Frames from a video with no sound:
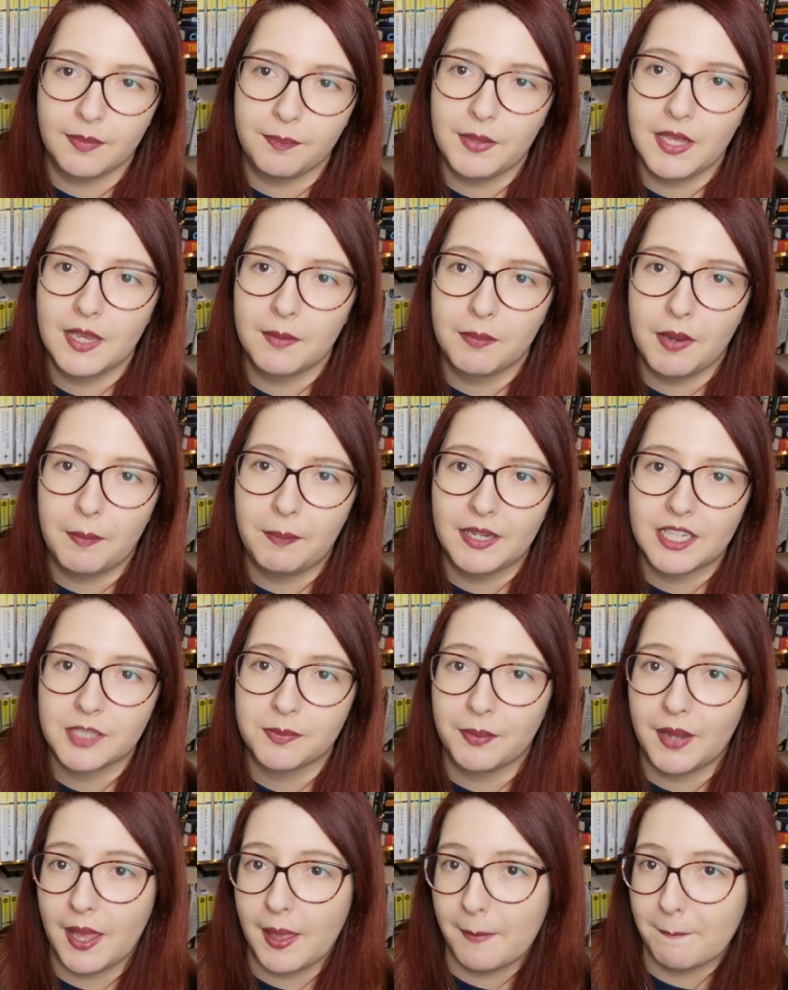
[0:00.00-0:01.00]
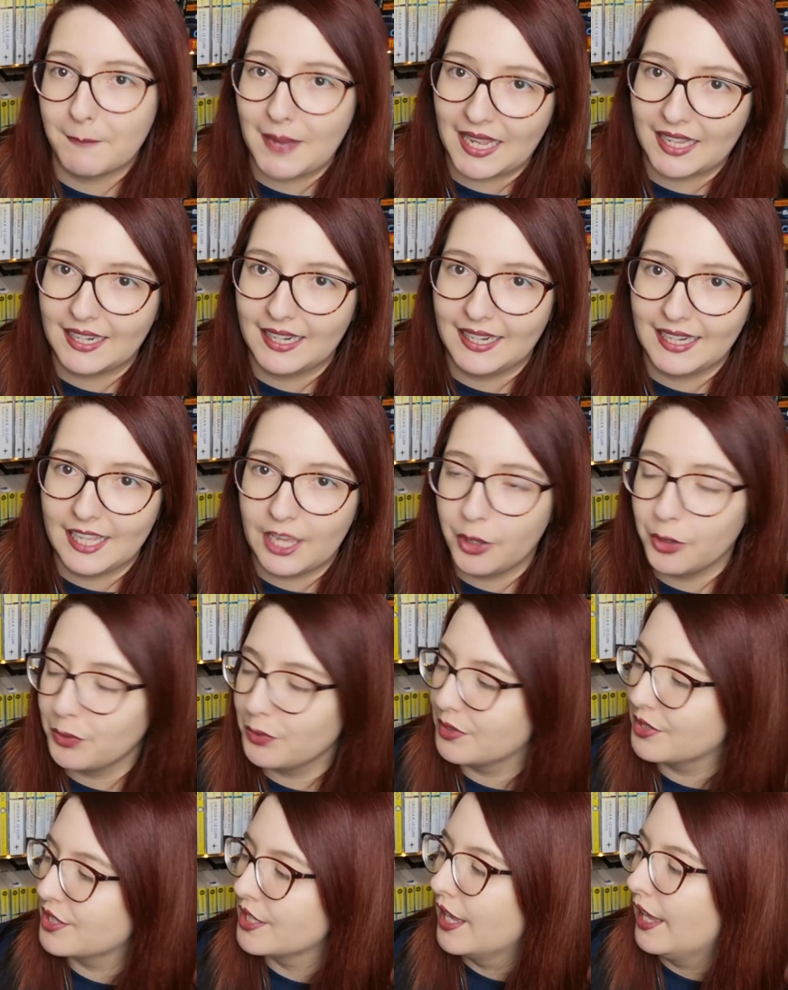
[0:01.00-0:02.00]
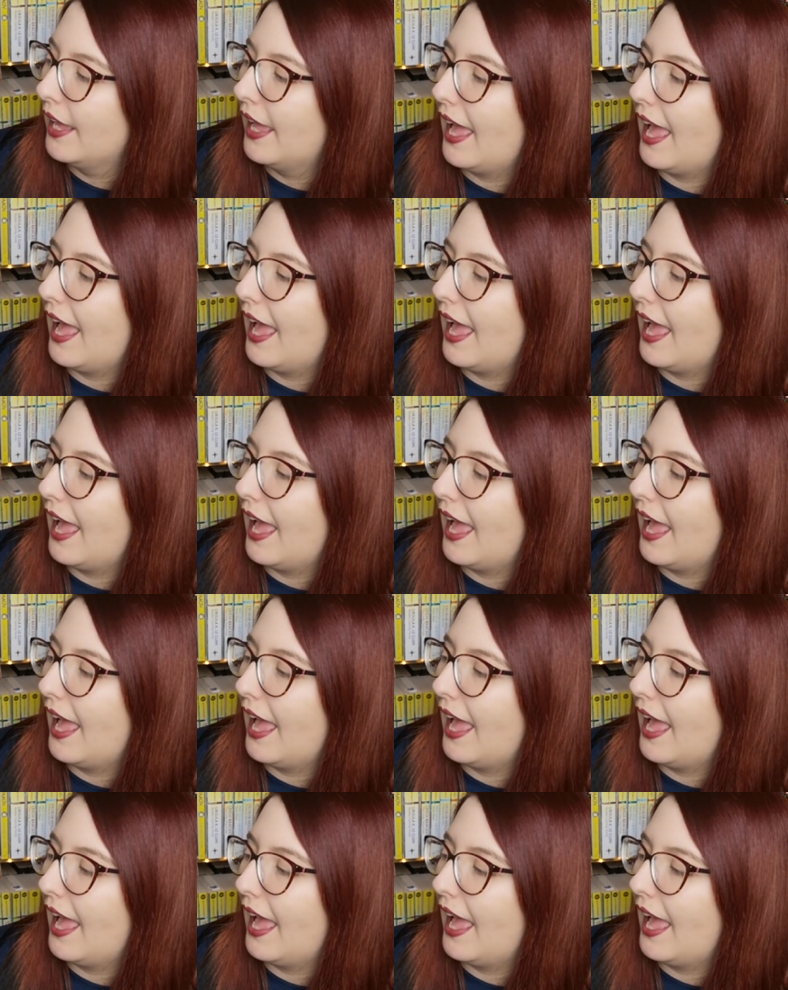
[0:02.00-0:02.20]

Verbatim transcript: It's being published by MacLehose,